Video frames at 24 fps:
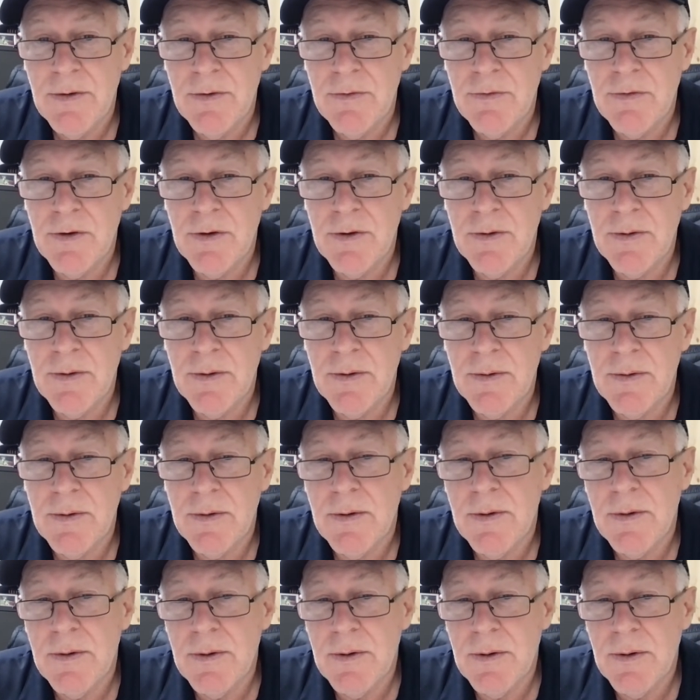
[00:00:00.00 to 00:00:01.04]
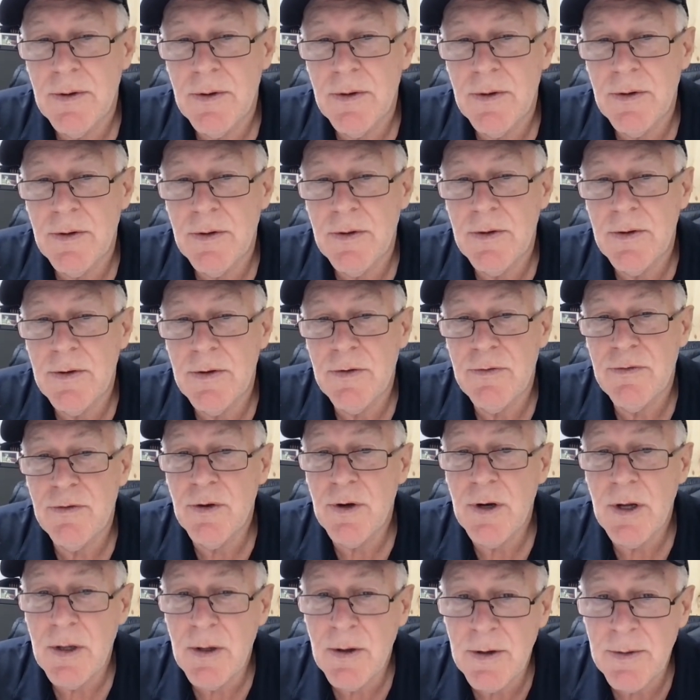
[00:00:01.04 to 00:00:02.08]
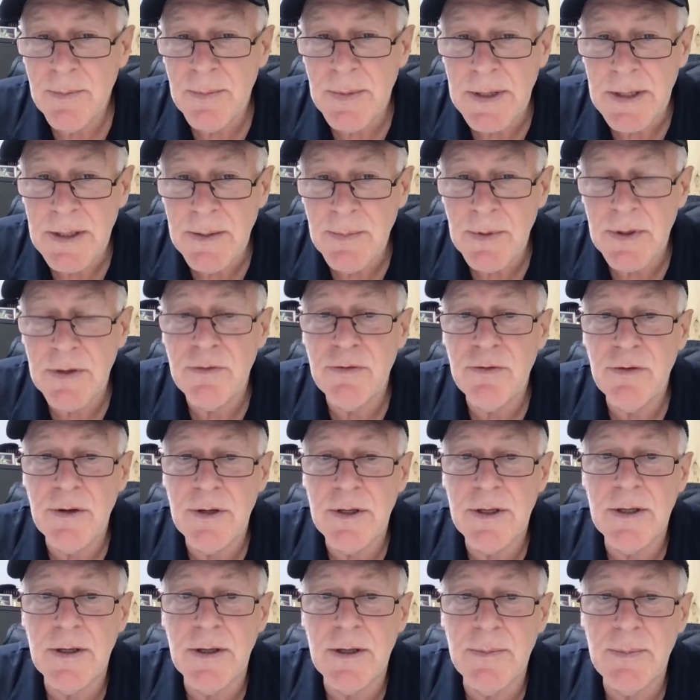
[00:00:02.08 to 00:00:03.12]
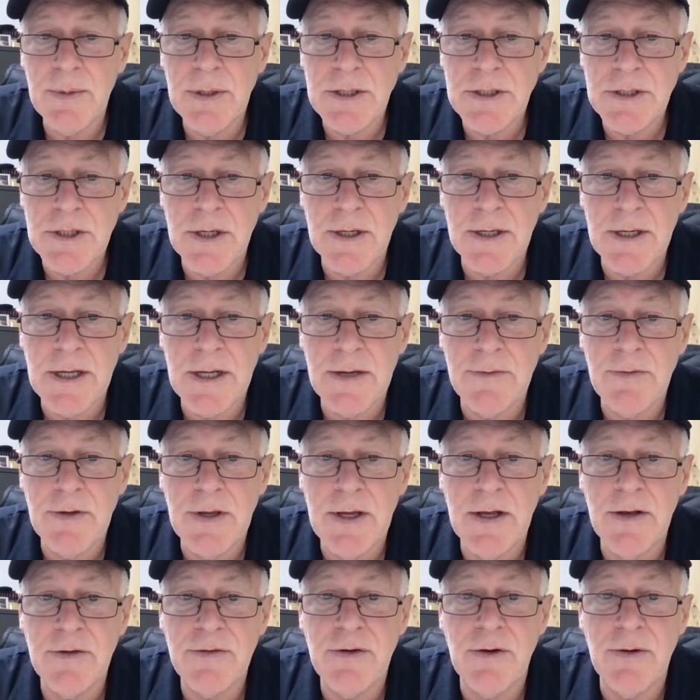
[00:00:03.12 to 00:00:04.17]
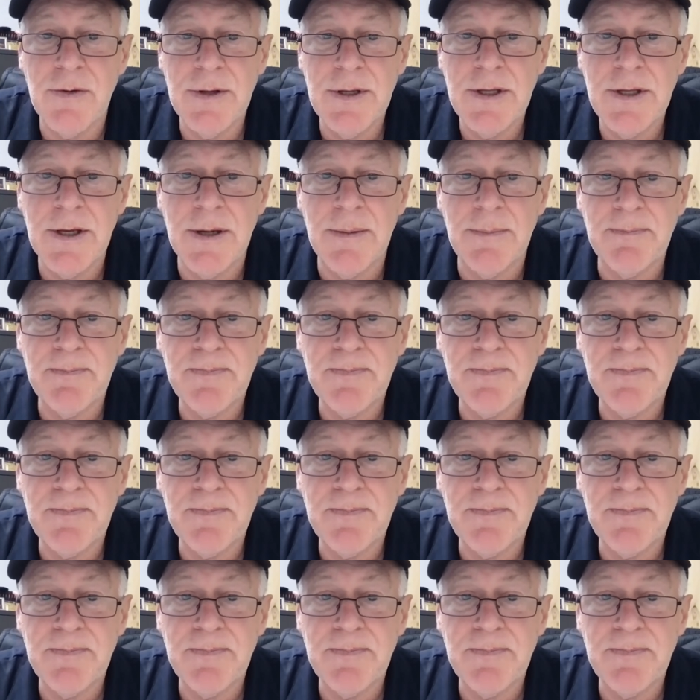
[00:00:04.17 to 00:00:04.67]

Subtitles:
So it's not a lot of money, but it's certainly a big chunk out of your household income.